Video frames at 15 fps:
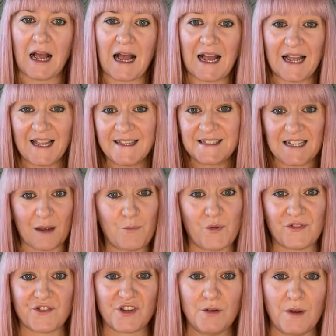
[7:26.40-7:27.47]
I tap
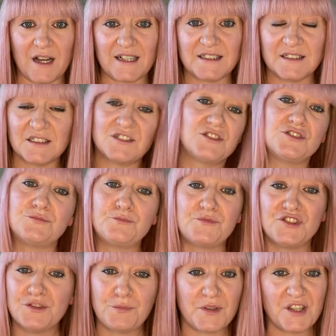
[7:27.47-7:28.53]
with 2 hands
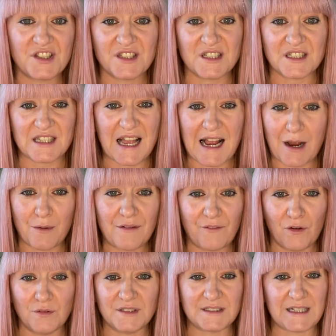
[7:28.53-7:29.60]
just because it's how I've
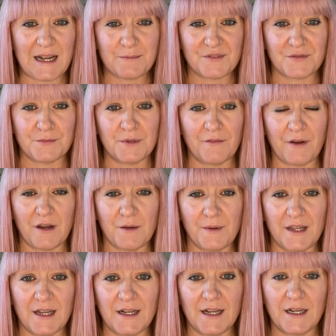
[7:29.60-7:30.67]
always tapped from the very
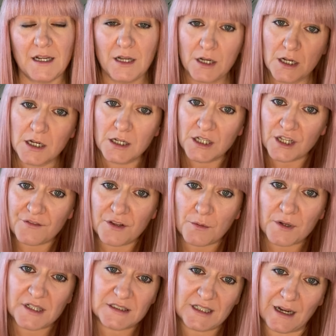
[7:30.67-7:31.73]
beginning. If you
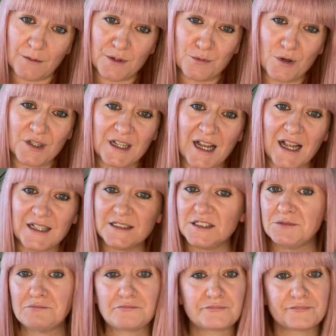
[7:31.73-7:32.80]
want to tap with 1 hand,
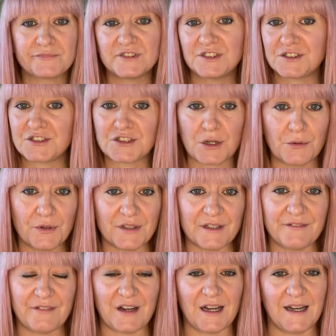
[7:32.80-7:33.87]
it's totally
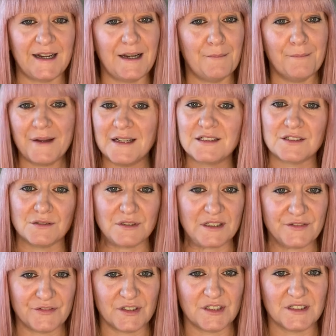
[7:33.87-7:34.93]
fine. It makes no
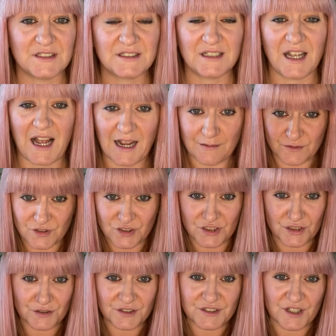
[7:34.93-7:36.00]
difference. I'm just
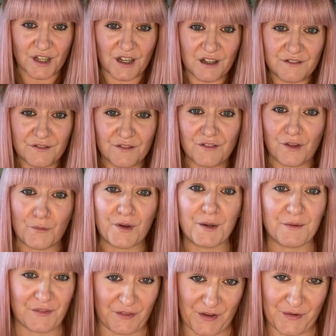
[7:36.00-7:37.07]
used to doing it
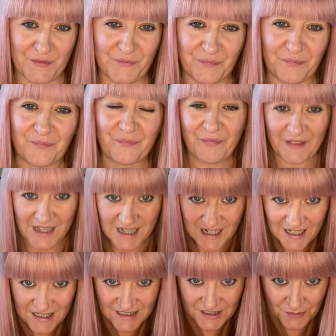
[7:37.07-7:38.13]
with 2.
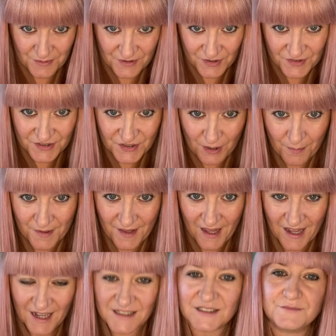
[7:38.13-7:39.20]
So we've got the top of the
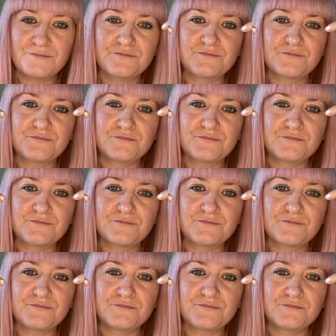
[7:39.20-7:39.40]
head.